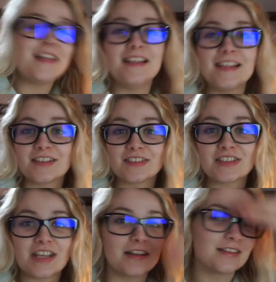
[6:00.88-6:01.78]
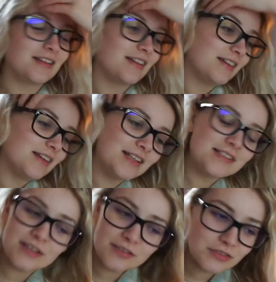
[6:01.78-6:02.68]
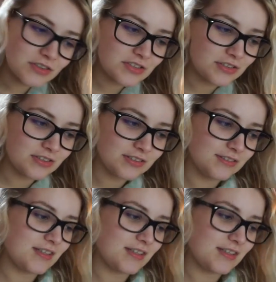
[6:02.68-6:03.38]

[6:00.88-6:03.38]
in a nutshell. It's not rose gold